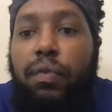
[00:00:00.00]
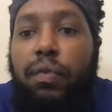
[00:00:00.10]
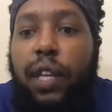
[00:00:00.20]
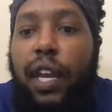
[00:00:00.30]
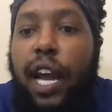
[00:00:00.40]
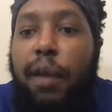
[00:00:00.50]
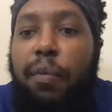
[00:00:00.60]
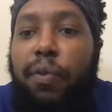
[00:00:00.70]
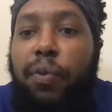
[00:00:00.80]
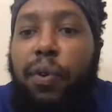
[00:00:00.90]
The night
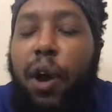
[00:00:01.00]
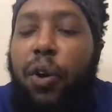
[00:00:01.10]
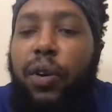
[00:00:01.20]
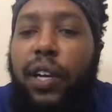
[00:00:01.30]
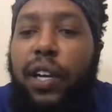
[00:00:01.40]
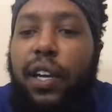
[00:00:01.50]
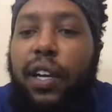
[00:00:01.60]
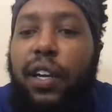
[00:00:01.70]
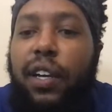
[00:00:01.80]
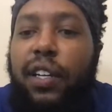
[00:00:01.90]
before. Oh
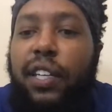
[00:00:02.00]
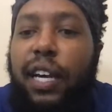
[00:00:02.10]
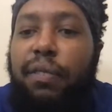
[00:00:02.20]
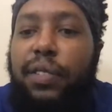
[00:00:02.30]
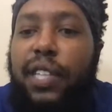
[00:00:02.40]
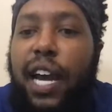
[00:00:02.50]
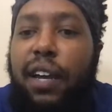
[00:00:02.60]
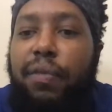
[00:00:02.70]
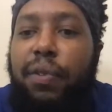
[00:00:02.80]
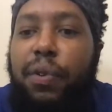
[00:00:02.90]
yeah, Devil's
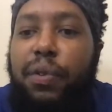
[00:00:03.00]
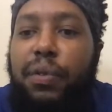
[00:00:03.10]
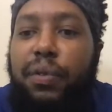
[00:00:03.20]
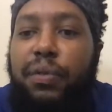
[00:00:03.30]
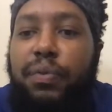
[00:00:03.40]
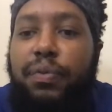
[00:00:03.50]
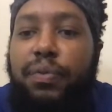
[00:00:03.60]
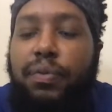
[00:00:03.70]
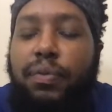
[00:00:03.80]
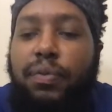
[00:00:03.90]
Night, fool.
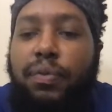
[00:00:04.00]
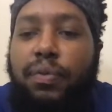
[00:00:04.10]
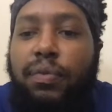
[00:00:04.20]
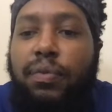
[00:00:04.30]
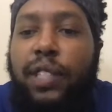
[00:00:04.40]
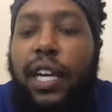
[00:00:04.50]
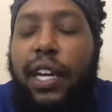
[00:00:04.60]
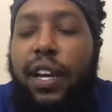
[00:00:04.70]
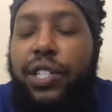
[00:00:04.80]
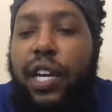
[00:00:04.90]
Yeah,
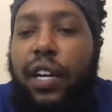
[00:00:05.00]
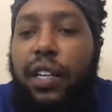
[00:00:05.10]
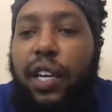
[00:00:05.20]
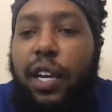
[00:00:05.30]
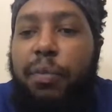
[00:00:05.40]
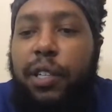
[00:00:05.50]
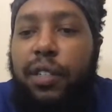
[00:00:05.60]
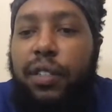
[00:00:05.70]
shout out to Camden.